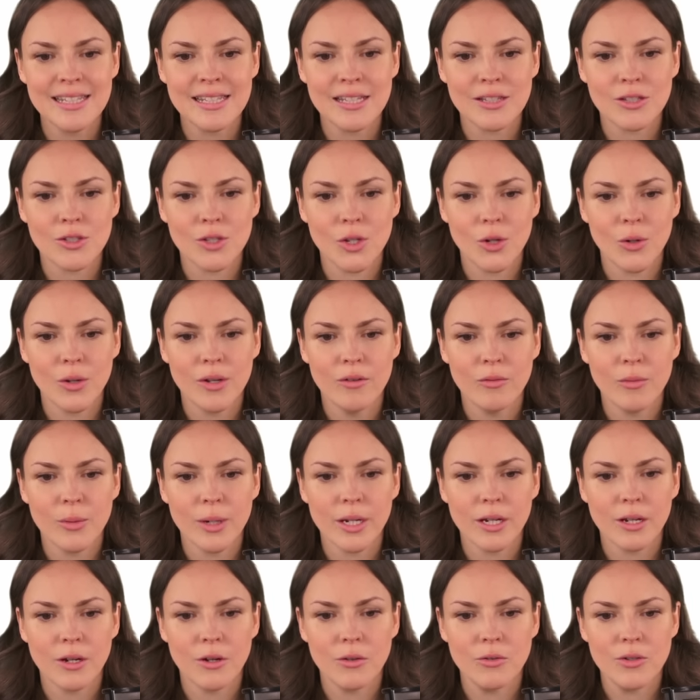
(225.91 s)
So if
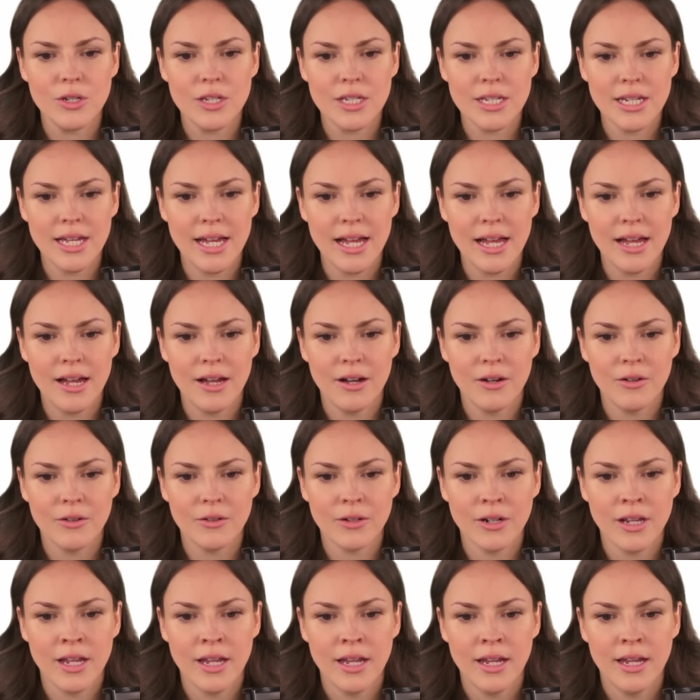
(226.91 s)
we go
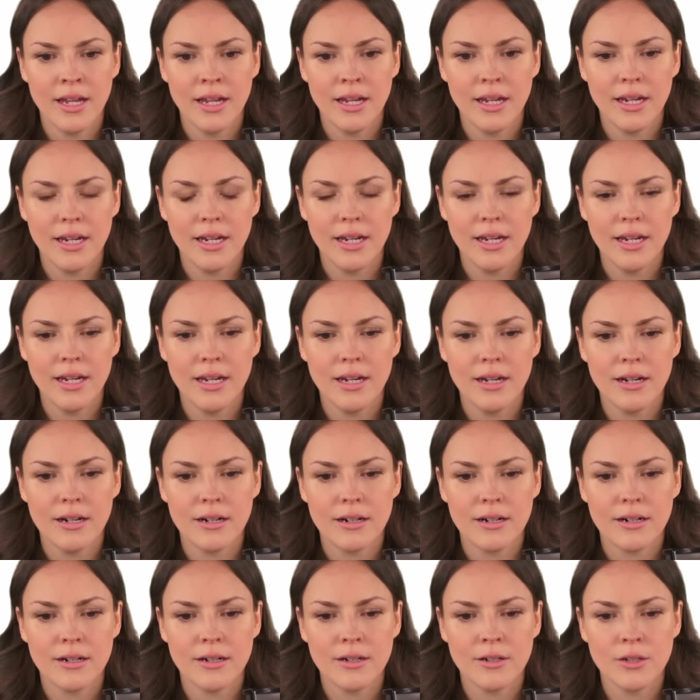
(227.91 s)
down
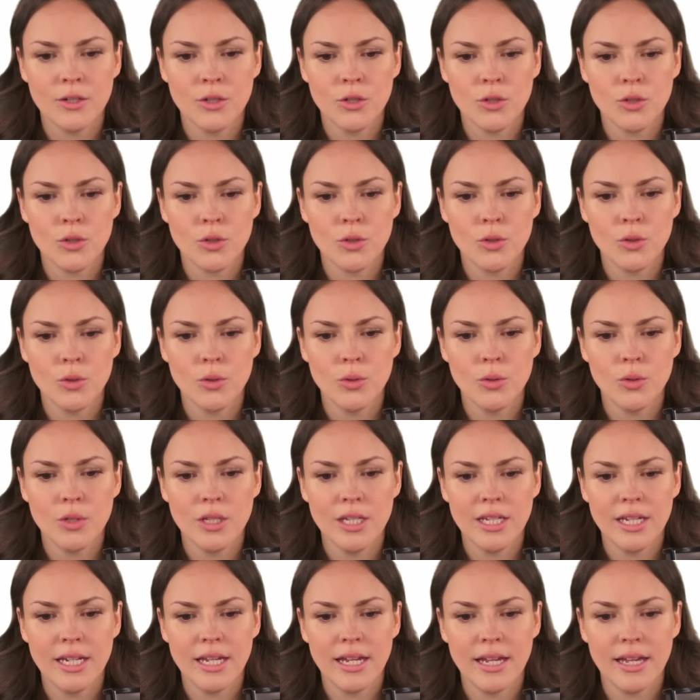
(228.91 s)
here to
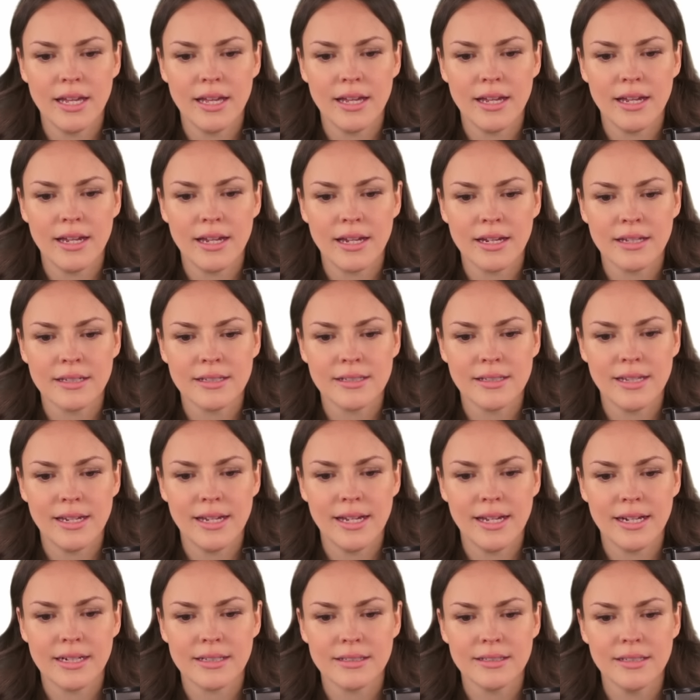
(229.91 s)
the
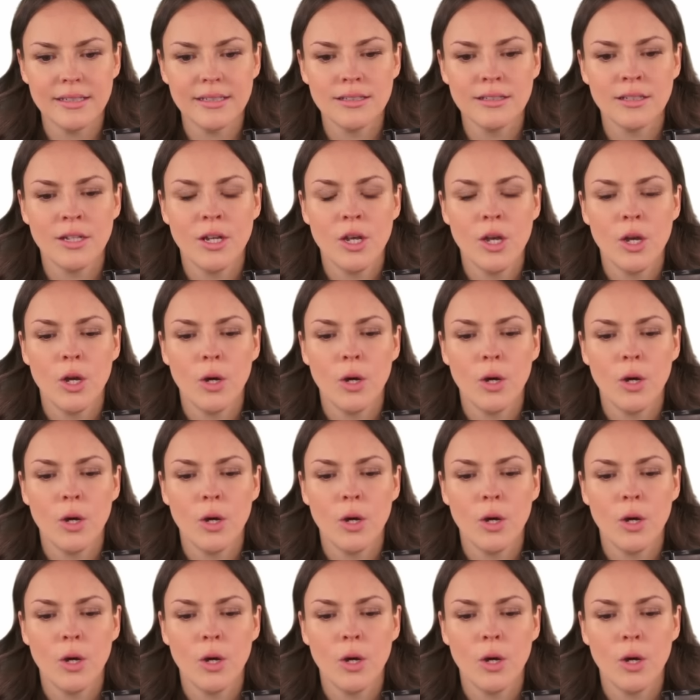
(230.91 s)
x-axis,